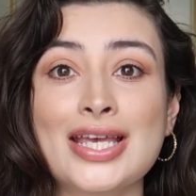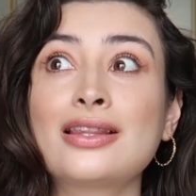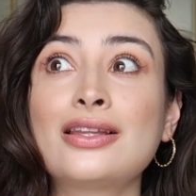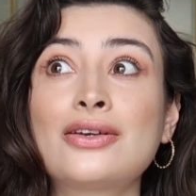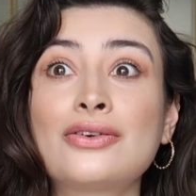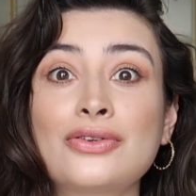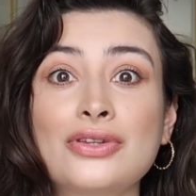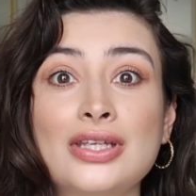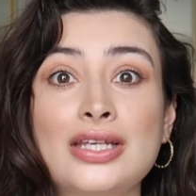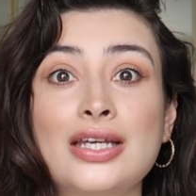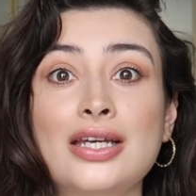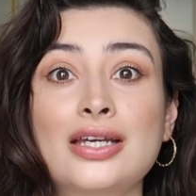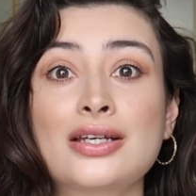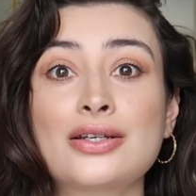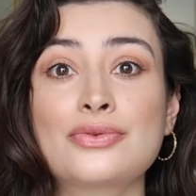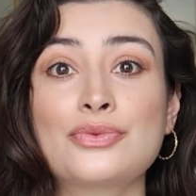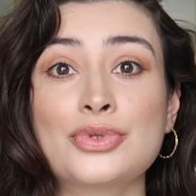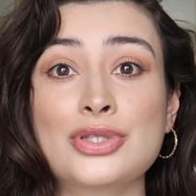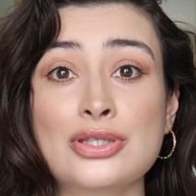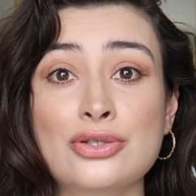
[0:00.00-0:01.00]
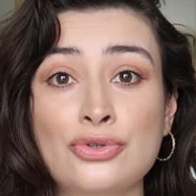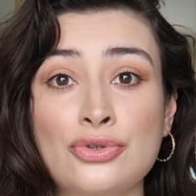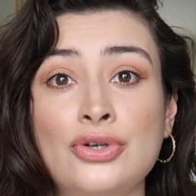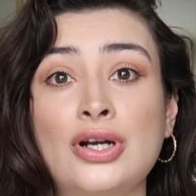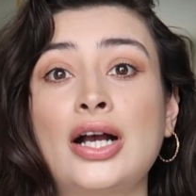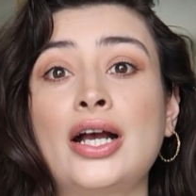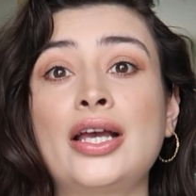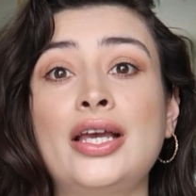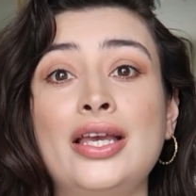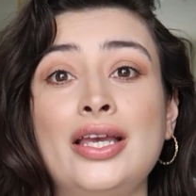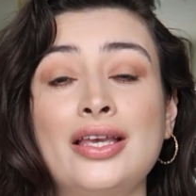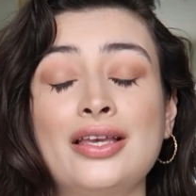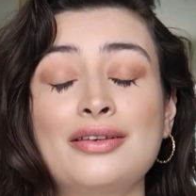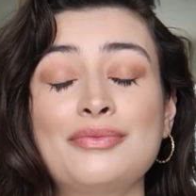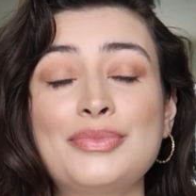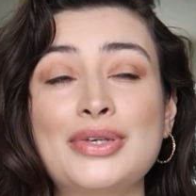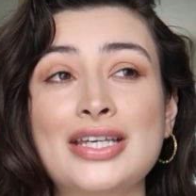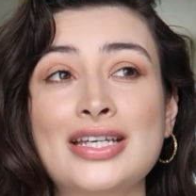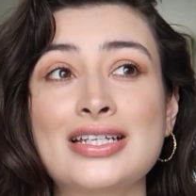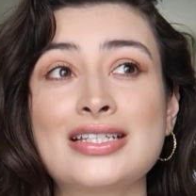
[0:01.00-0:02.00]
I literally was
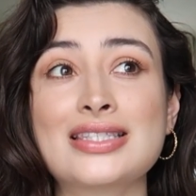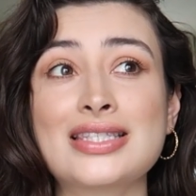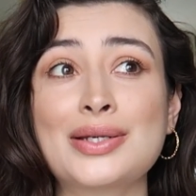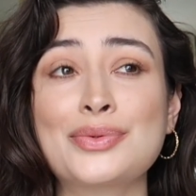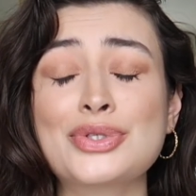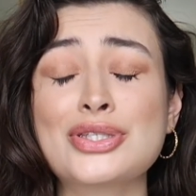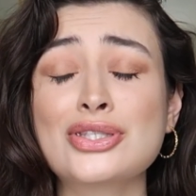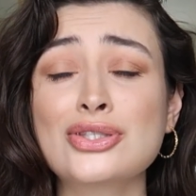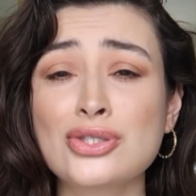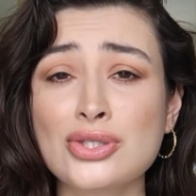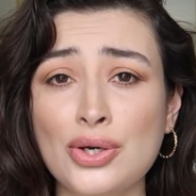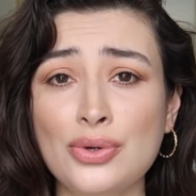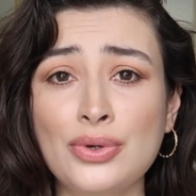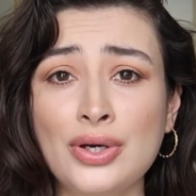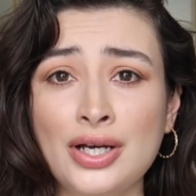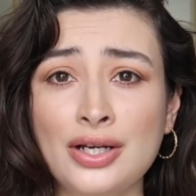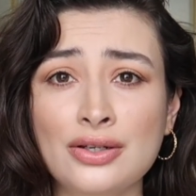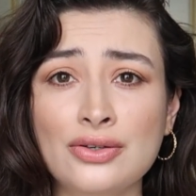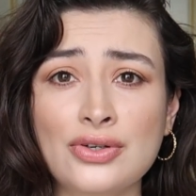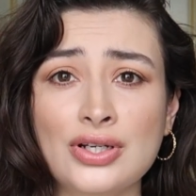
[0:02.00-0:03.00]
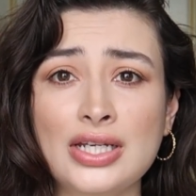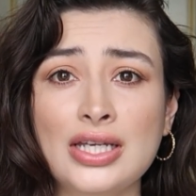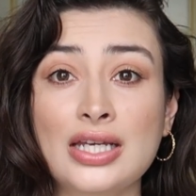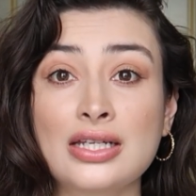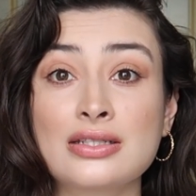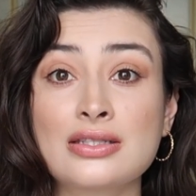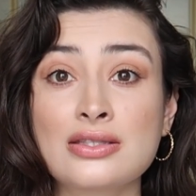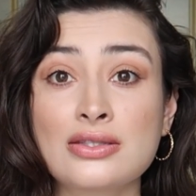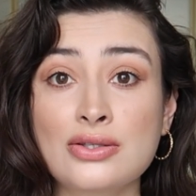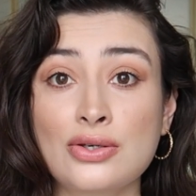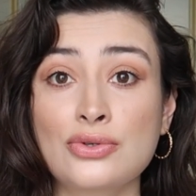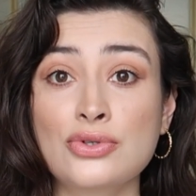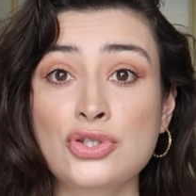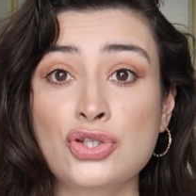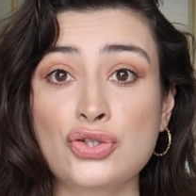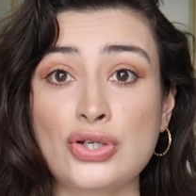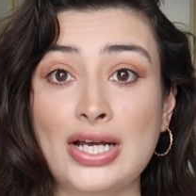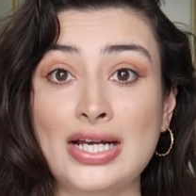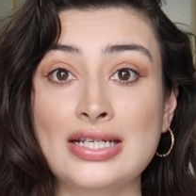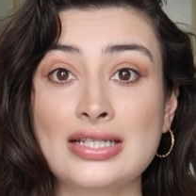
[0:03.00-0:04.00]
crying because I was so hungry and so
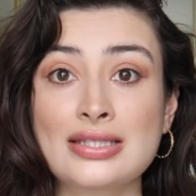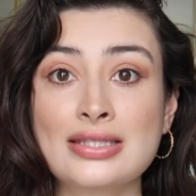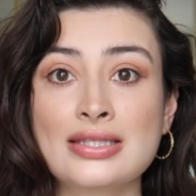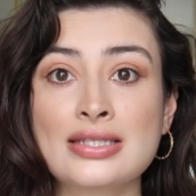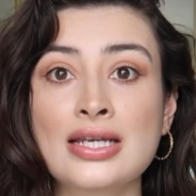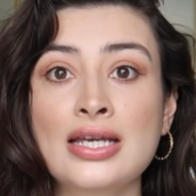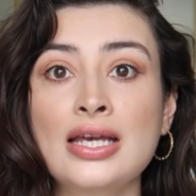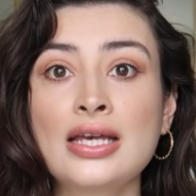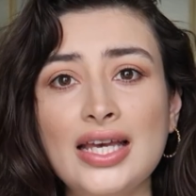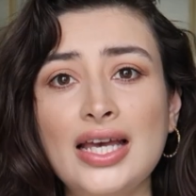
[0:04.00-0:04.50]
stressed.